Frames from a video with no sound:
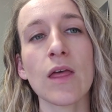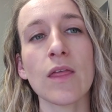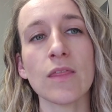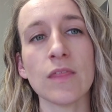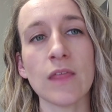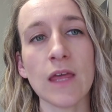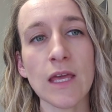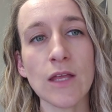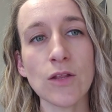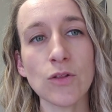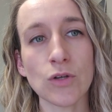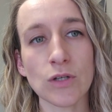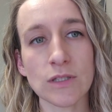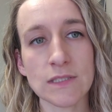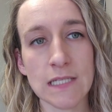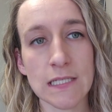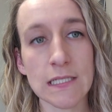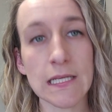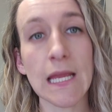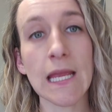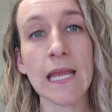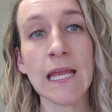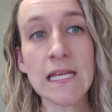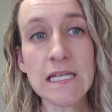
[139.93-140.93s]
they looked
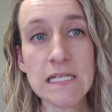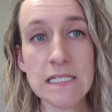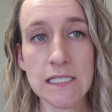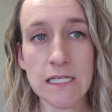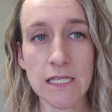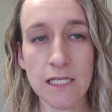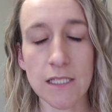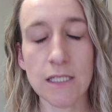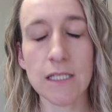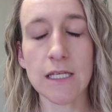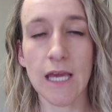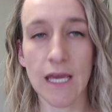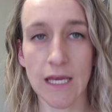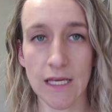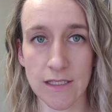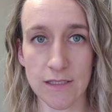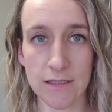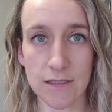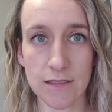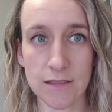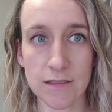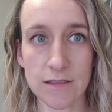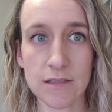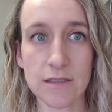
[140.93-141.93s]
at 18
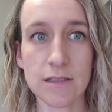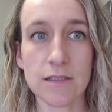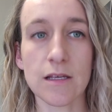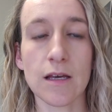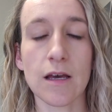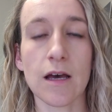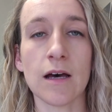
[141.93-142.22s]
cases